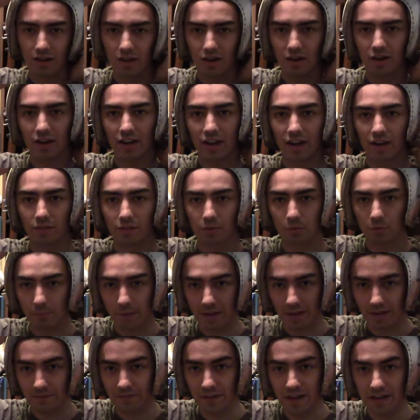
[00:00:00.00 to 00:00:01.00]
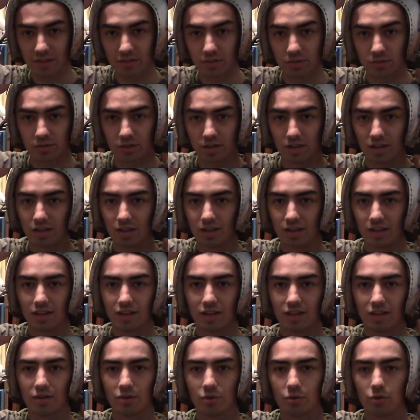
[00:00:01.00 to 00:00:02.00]
on how they were manufactured.
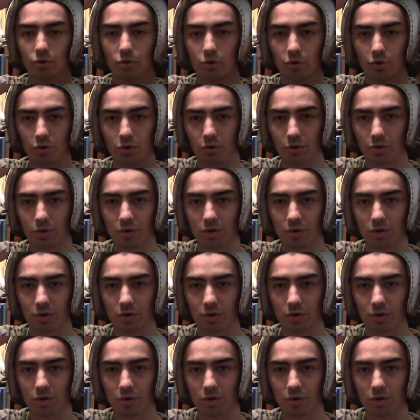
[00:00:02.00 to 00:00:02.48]
Whew.